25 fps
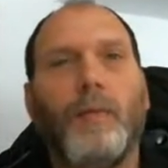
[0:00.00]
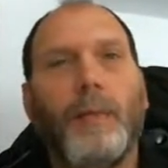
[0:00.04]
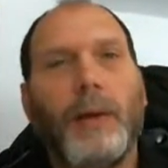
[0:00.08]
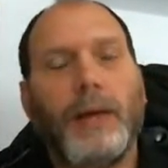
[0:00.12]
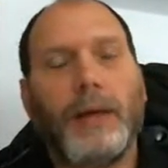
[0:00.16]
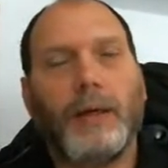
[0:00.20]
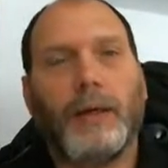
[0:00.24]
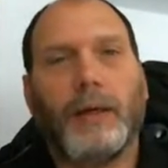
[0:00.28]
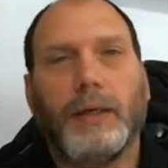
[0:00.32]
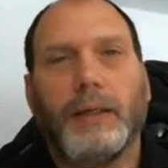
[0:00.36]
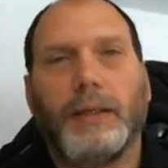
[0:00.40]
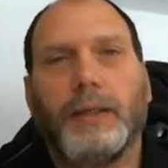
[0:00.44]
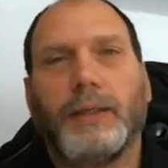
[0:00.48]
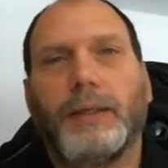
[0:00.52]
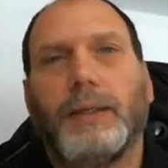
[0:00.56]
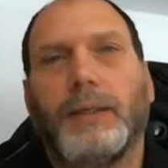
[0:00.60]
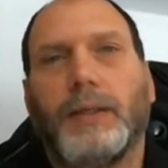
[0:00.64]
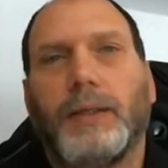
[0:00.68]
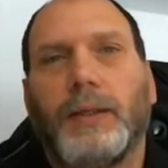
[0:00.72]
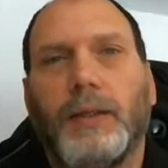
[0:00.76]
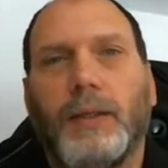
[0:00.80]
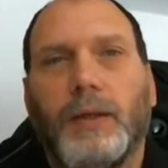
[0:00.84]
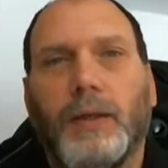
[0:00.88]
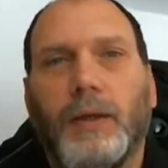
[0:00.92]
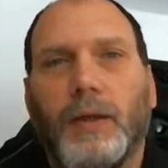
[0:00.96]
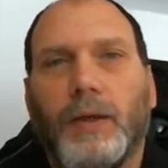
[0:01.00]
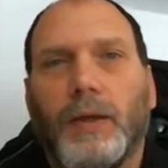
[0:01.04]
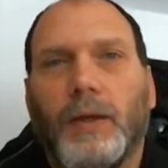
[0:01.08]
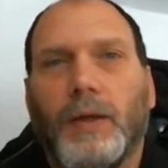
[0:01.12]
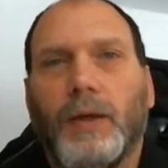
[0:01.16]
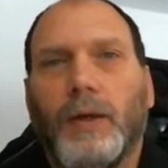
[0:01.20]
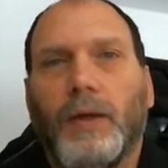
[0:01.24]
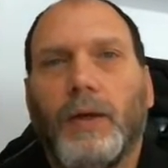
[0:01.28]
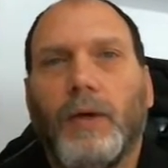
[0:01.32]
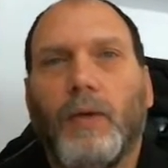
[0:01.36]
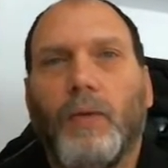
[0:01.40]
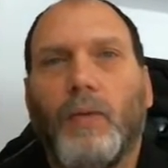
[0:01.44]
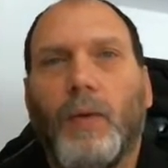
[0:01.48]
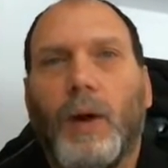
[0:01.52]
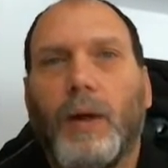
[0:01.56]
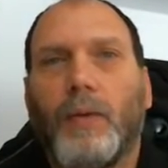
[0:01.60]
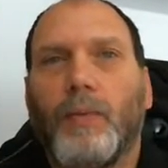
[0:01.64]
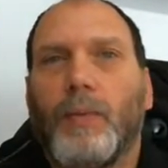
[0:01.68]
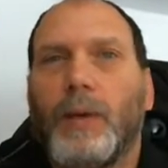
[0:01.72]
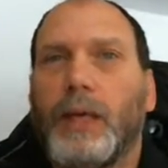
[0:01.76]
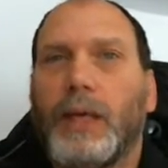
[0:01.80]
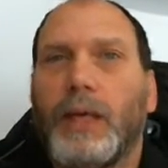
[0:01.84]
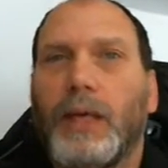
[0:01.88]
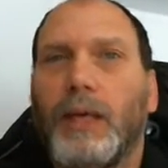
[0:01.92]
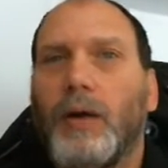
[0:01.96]
us, why don't we
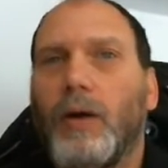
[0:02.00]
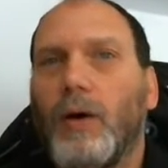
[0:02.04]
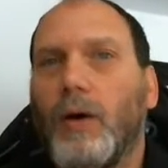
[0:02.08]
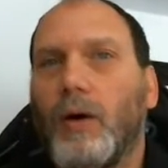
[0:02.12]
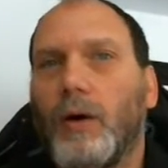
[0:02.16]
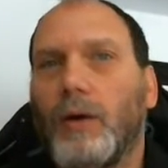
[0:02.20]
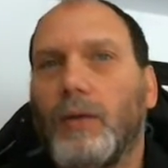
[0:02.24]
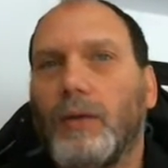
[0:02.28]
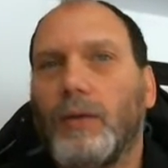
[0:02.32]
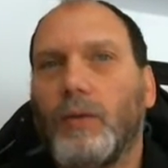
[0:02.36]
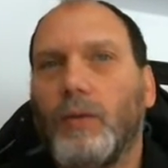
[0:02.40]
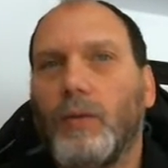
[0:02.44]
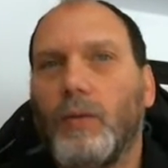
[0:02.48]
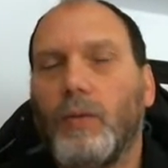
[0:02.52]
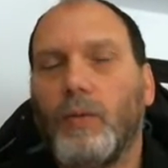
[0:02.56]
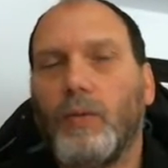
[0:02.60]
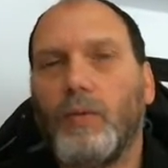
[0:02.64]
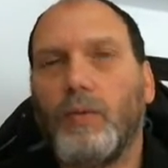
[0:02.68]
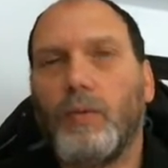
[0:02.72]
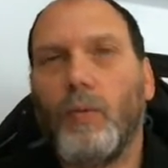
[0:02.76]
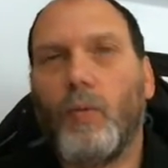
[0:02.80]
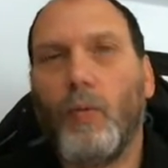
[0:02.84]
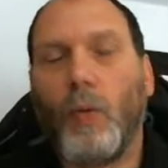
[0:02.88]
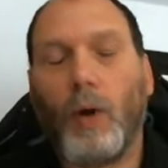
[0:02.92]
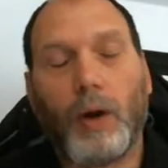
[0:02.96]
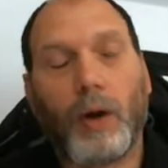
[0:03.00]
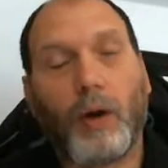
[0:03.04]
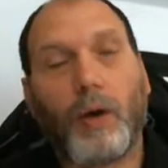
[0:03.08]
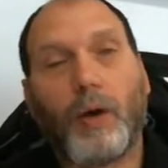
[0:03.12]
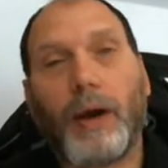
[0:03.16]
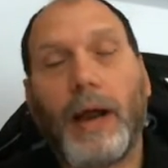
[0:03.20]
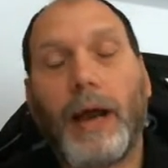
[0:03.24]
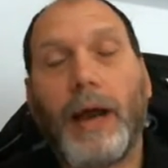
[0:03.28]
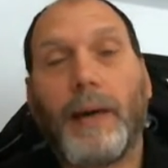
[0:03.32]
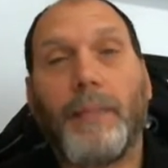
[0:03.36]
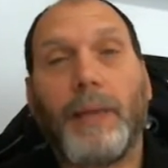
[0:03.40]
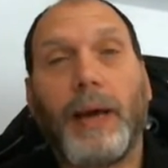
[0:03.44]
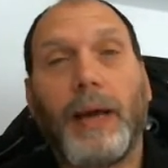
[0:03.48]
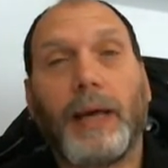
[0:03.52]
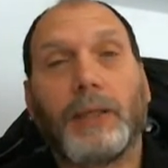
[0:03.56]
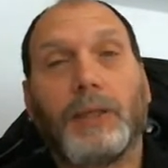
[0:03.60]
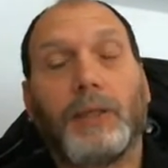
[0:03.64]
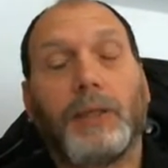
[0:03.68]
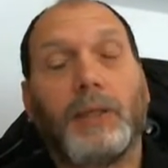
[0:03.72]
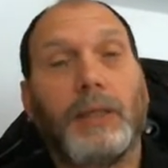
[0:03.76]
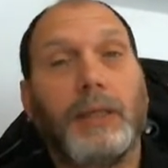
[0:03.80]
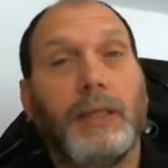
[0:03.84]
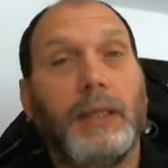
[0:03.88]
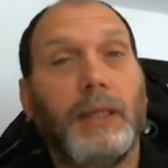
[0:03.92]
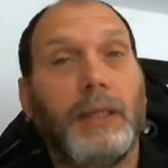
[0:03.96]
get on to what our app
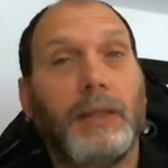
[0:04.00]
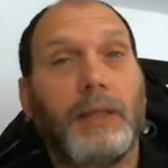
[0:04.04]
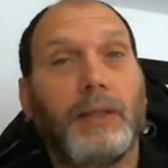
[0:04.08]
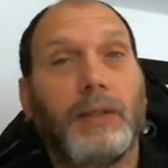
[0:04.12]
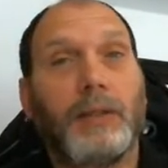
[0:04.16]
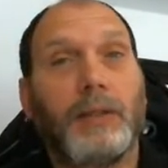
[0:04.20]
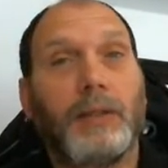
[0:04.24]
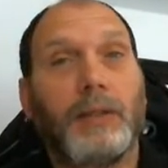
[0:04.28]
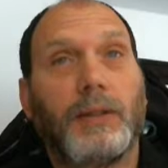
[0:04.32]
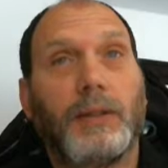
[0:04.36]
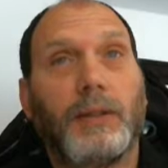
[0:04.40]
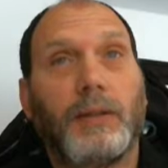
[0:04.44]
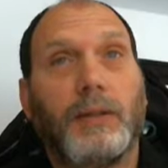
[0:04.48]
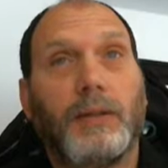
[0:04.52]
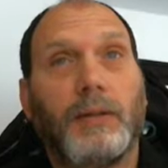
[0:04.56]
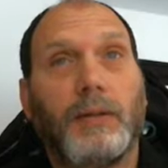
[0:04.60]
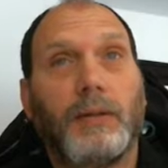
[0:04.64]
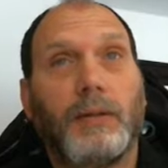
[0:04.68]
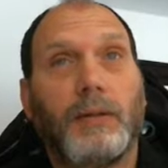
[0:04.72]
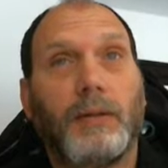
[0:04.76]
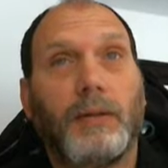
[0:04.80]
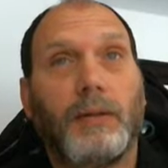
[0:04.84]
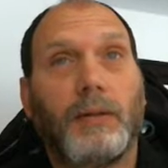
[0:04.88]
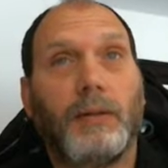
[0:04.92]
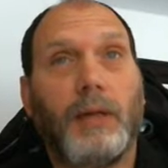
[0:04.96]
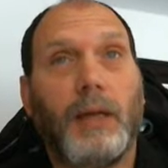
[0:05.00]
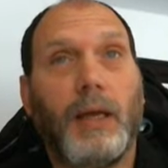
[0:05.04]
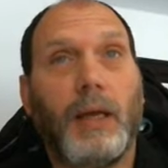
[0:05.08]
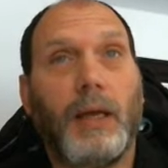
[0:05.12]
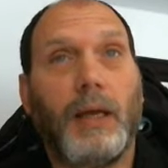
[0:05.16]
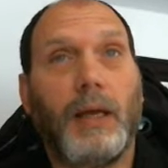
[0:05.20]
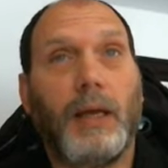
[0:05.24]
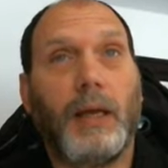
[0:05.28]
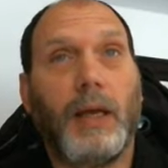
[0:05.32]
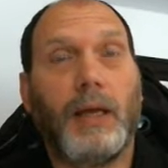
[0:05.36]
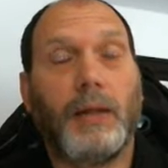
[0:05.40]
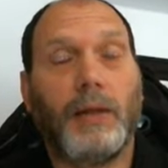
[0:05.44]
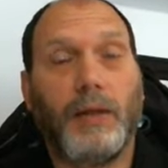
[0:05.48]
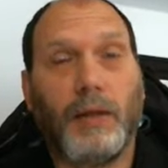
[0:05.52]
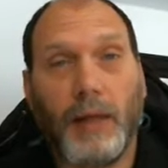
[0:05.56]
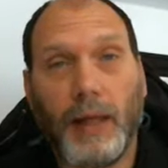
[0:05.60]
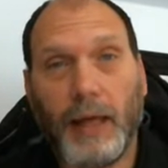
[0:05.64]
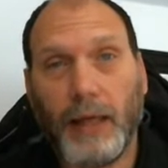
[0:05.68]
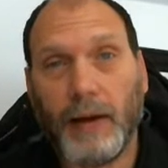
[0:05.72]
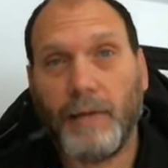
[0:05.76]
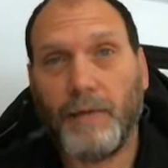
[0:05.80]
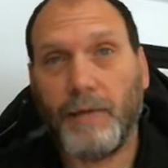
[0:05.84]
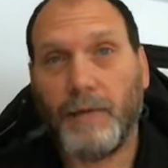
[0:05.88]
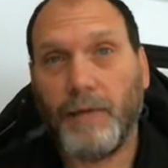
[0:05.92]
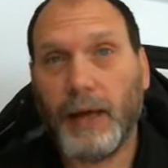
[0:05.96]
actually is? And to that
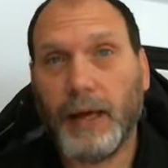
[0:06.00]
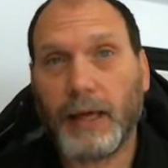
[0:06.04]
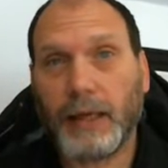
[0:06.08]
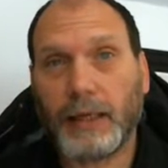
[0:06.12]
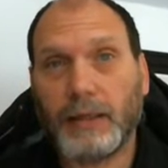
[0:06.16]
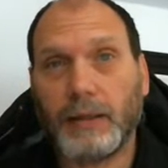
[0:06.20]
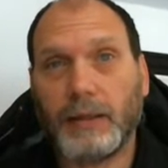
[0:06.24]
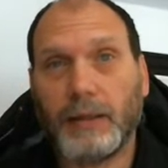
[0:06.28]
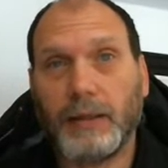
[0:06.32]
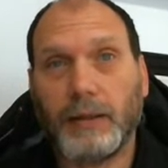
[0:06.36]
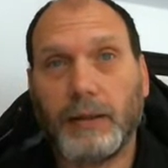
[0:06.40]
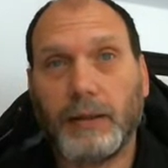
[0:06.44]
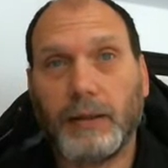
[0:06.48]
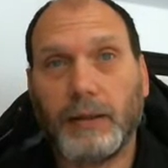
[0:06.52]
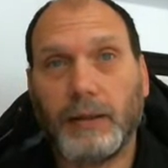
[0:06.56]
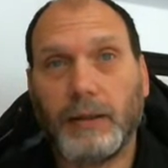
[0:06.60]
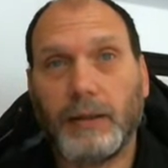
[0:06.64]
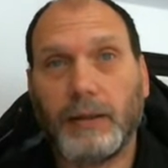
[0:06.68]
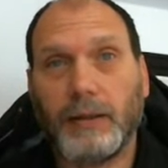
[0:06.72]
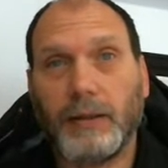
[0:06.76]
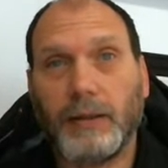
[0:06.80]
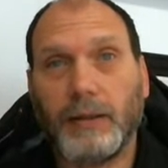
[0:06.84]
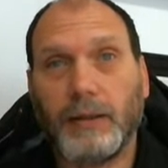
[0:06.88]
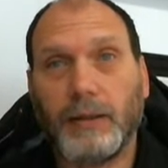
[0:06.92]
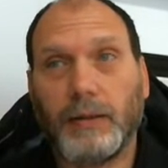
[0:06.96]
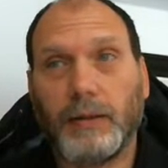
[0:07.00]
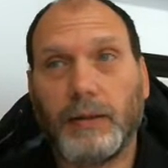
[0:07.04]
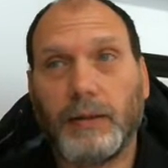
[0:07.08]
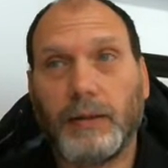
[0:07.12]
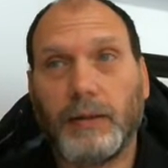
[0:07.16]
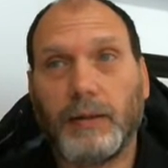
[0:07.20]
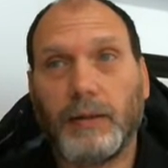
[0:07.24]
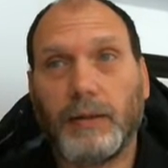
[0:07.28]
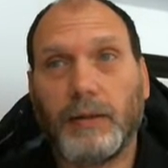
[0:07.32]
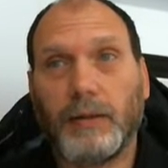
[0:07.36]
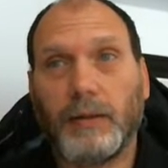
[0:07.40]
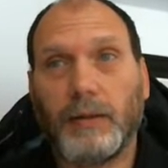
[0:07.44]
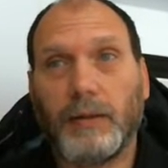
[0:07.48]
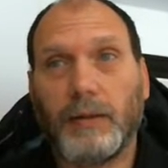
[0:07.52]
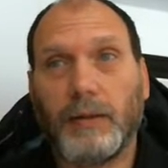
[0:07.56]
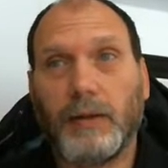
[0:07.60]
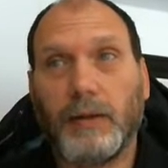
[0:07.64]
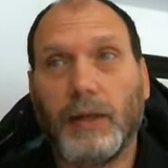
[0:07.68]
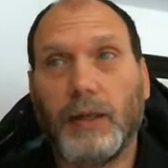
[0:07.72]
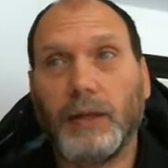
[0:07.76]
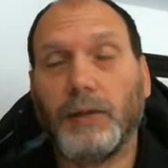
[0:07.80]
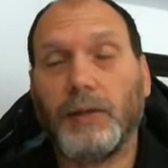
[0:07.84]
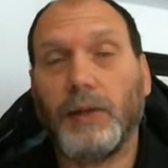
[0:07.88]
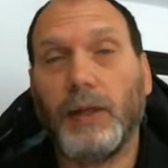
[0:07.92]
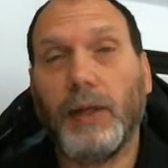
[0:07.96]
effect,
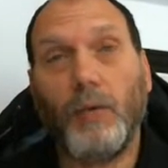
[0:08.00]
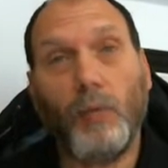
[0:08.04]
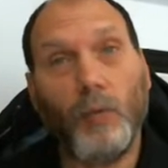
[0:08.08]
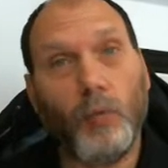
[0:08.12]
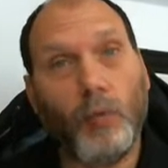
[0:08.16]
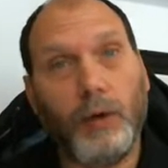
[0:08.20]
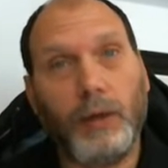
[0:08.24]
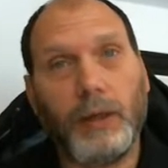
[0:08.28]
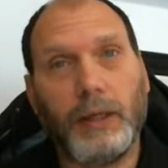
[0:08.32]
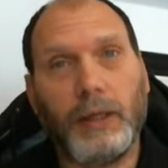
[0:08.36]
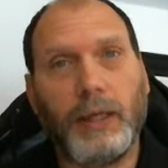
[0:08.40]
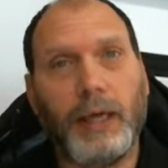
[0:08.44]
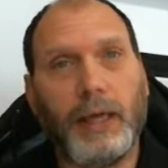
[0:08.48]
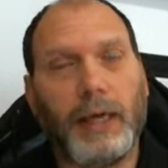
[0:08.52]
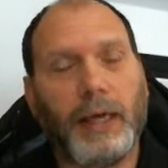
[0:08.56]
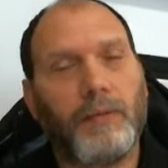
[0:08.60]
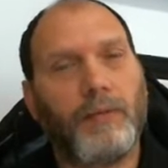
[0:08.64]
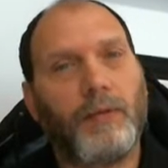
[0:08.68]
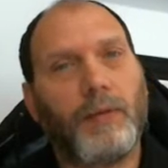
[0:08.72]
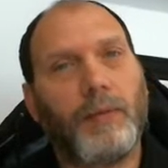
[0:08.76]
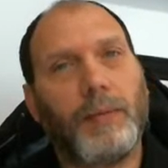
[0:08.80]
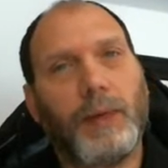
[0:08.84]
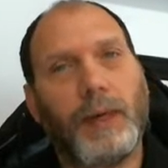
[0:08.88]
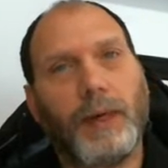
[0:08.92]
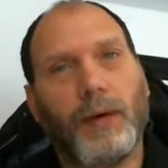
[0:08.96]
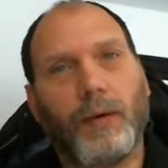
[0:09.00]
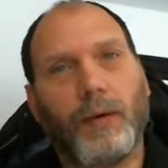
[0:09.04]
let's let Woody take it from here.